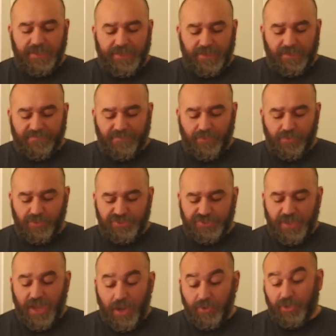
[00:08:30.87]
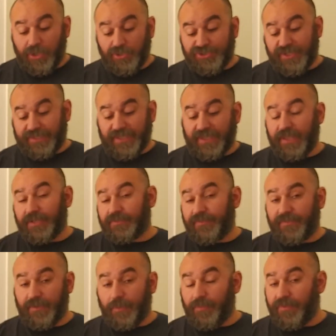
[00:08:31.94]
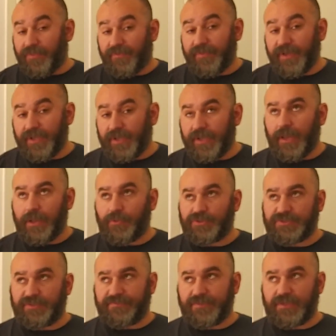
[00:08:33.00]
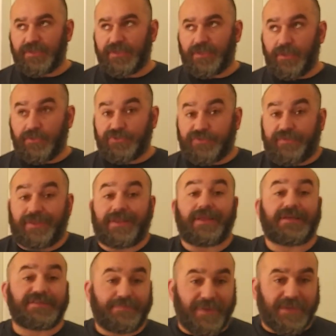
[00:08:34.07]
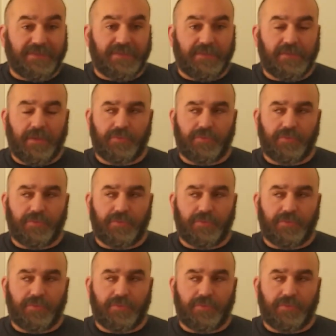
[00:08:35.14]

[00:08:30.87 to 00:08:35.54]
And of course, how close I could get to the number 3. And I was definitely closer than I expected.